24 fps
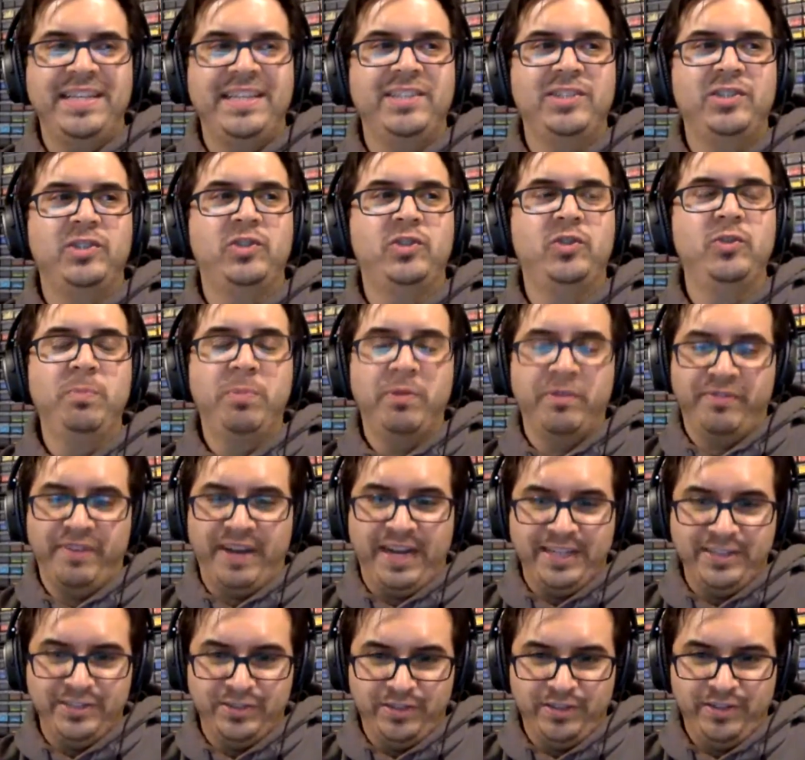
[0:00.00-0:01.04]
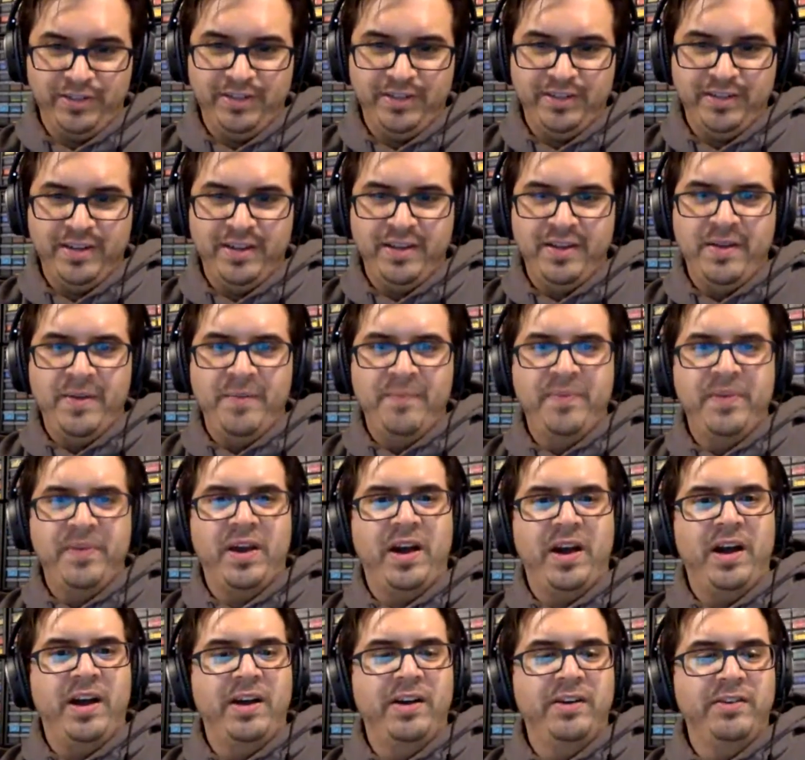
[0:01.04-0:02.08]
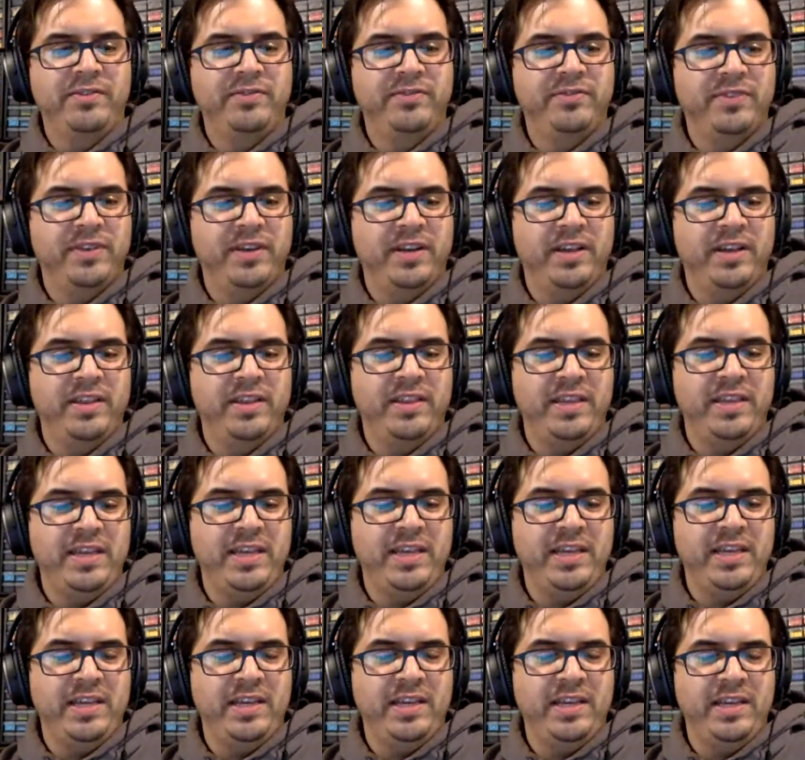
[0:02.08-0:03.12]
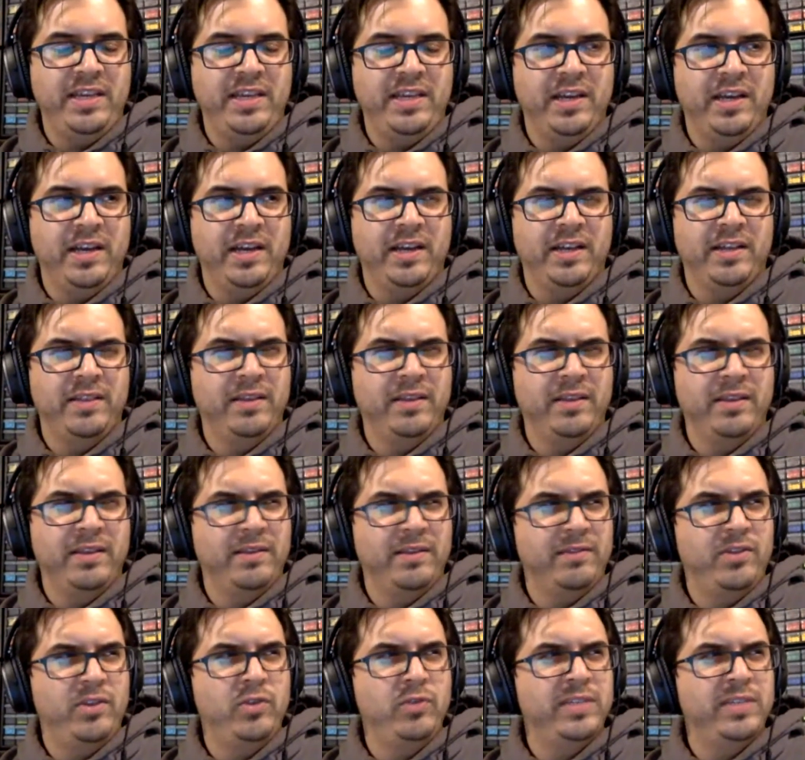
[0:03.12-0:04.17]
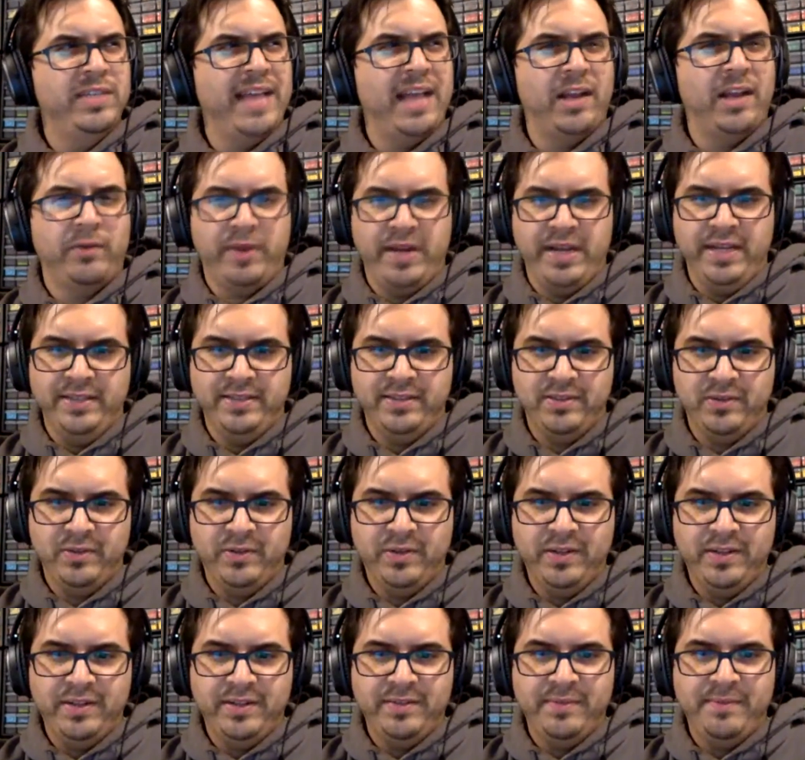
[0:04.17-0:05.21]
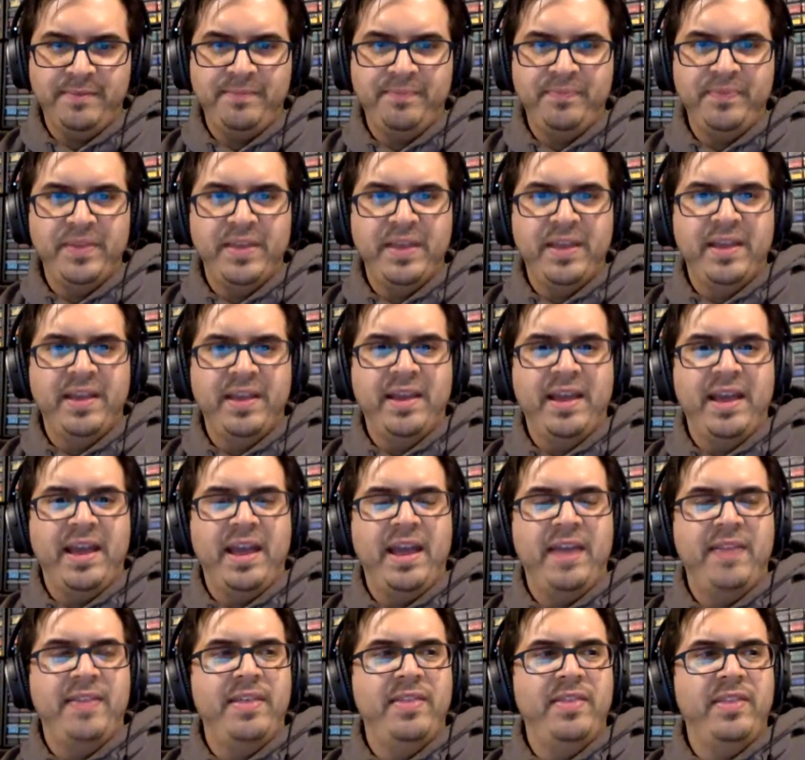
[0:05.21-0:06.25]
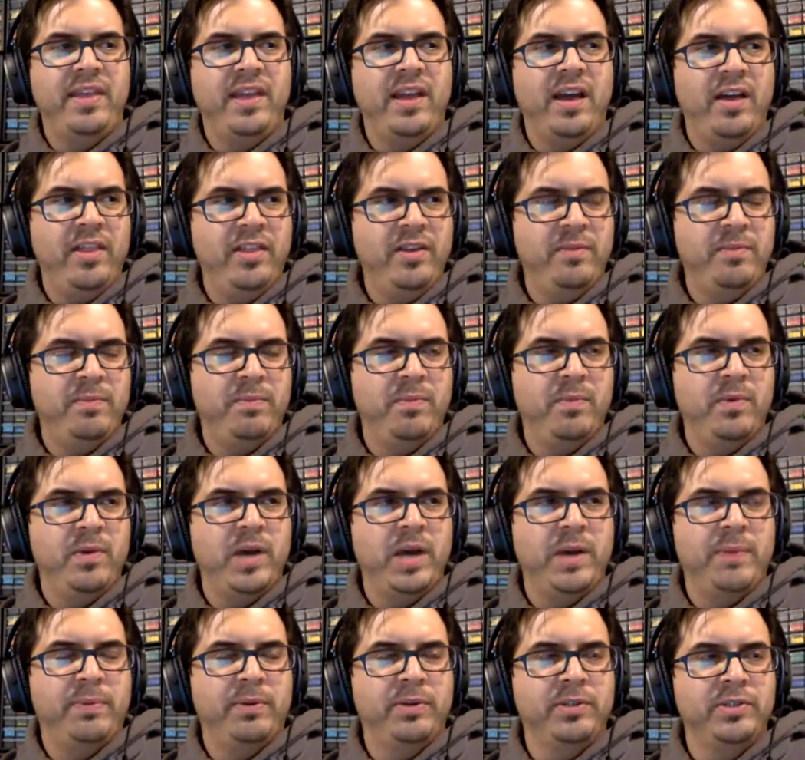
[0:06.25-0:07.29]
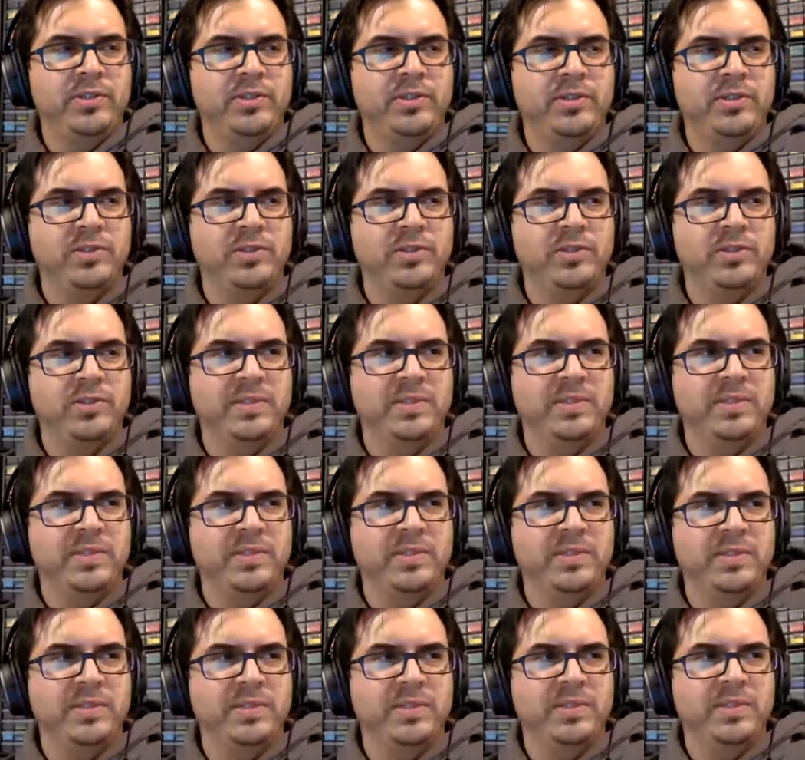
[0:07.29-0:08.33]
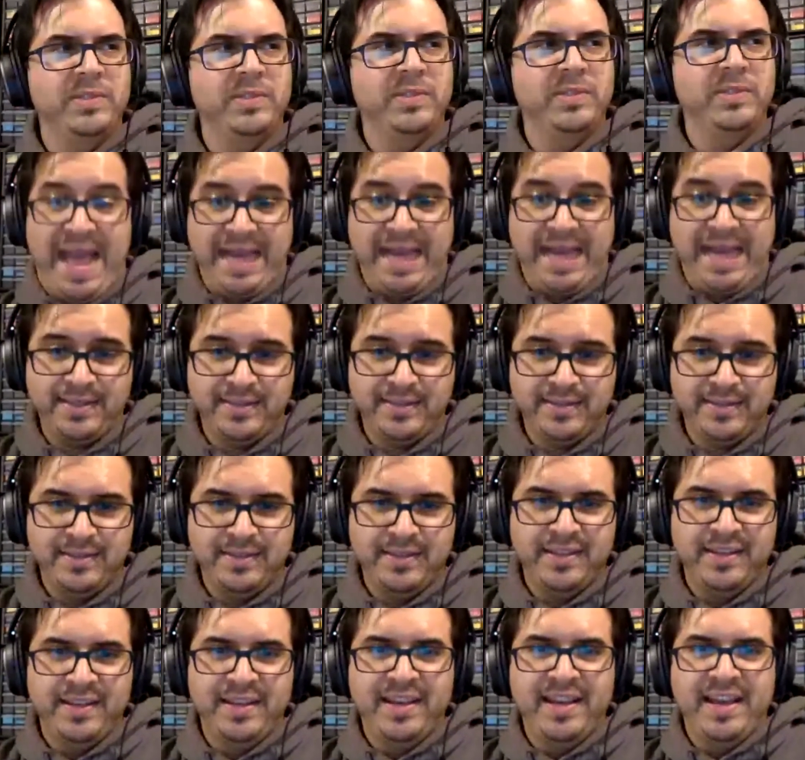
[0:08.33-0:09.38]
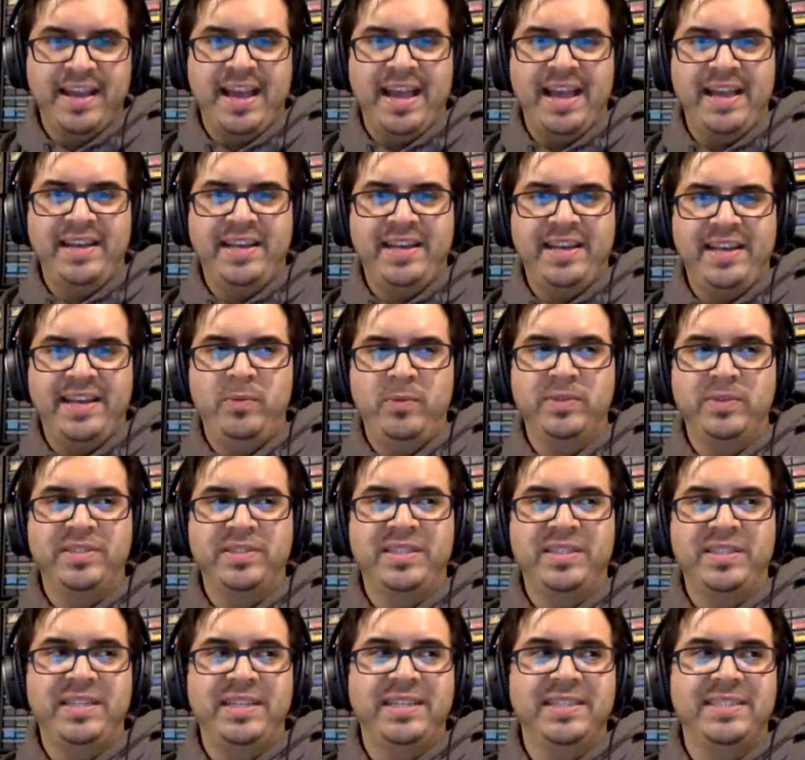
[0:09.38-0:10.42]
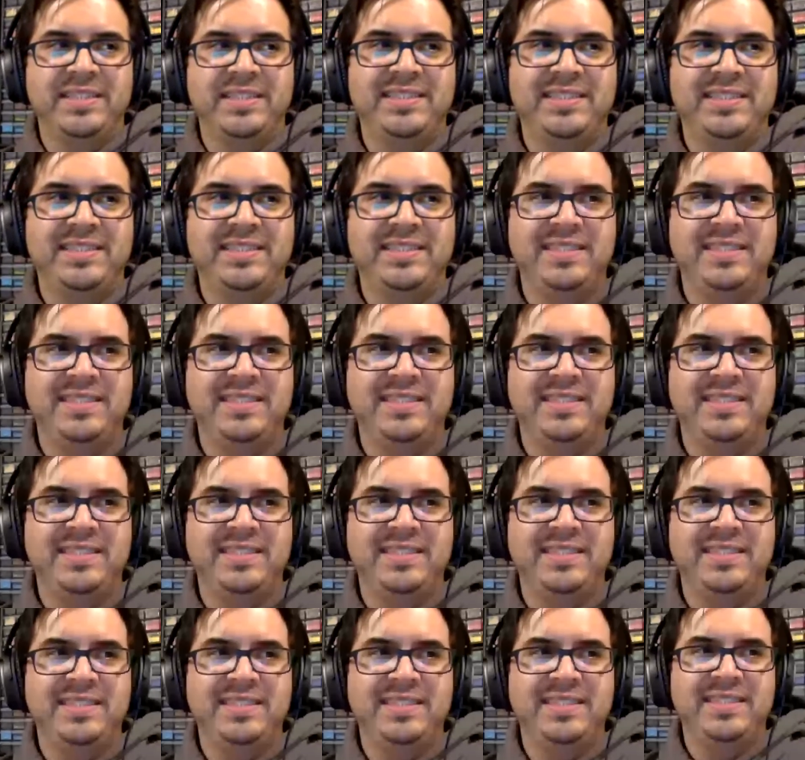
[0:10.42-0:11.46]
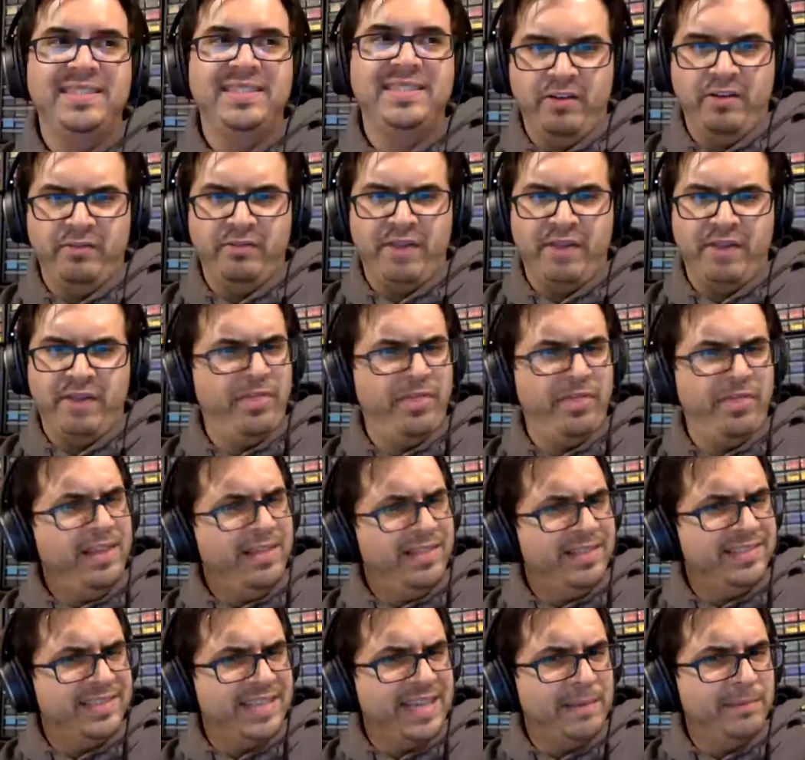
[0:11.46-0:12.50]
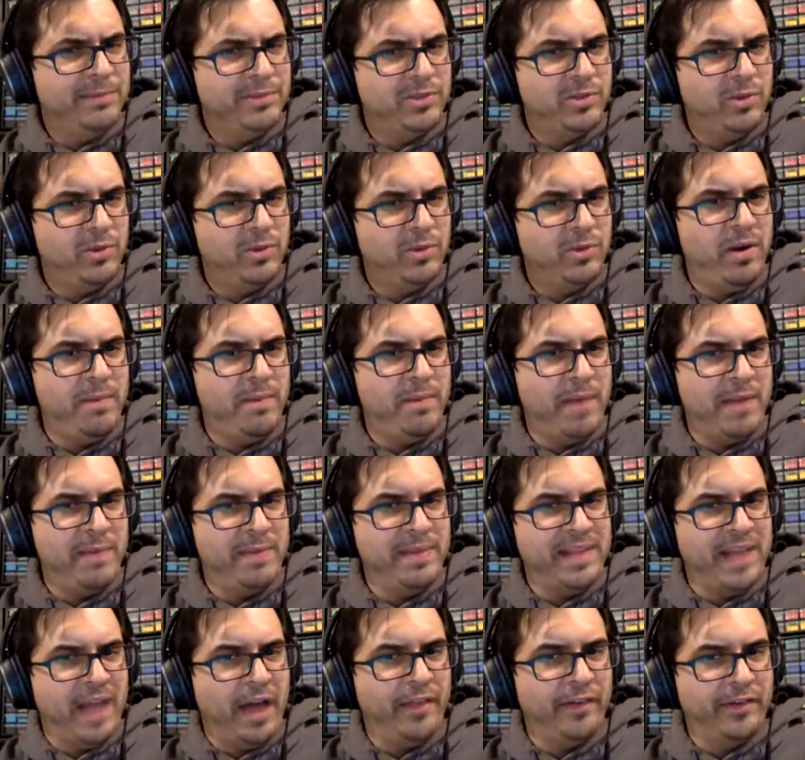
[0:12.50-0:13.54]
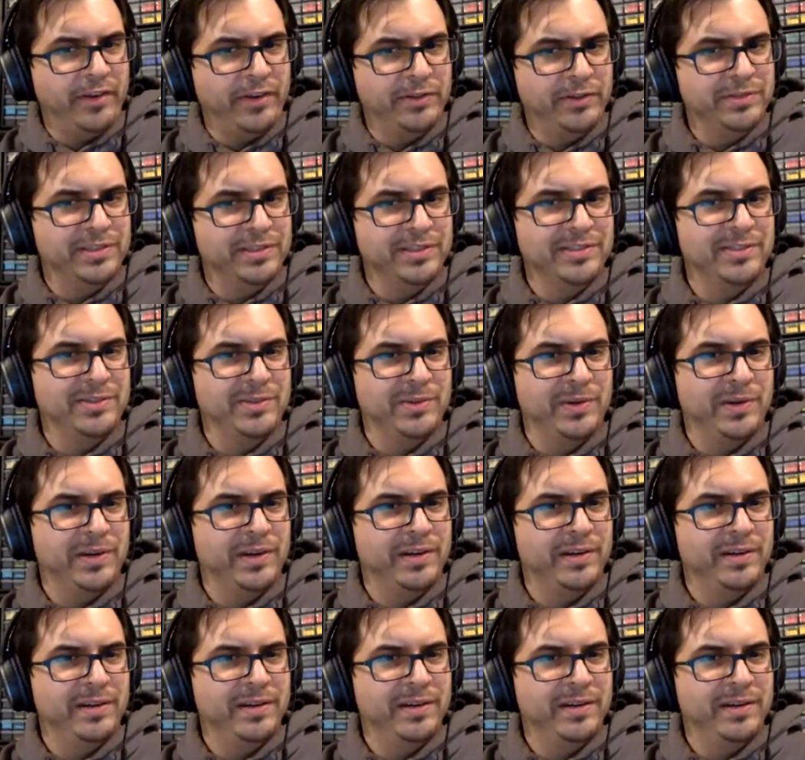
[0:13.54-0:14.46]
supervisor of the Houston Galleria store. Okay. And then the other person was a person named Matt, and he was the assistant manager of, I think, the same store. It might have been the other Houston store.